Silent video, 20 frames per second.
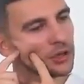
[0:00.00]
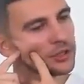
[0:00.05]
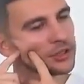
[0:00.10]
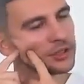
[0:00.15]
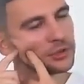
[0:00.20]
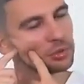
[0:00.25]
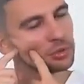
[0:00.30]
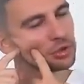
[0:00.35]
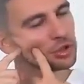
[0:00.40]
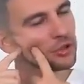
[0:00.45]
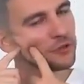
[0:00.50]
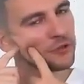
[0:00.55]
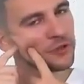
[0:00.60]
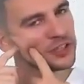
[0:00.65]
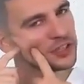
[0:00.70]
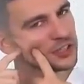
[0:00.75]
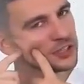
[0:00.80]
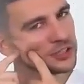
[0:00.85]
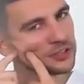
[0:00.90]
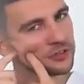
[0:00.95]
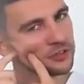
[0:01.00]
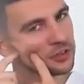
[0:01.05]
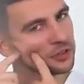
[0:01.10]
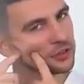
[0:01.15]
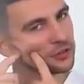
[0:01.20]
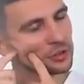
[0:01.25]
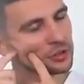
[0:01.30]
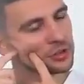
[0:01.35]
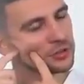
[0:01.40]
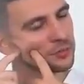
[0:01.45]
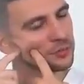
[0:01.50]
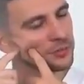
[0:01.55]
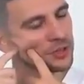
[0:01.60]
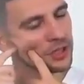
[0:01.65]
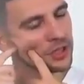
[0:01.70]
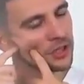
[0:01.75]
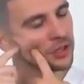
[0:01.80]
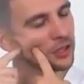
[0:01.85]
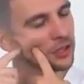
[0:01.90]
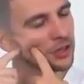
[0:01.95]
No need to force it, that is,
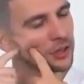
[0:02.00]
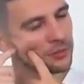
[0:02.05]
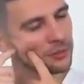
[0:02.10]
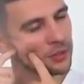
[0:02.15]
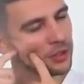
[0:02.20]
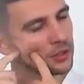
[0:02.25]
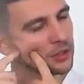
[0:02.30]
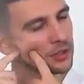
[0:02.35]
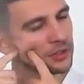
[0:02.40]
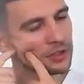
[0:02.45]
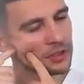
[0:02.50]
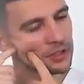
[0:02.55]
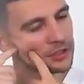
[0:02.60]
slowly relax and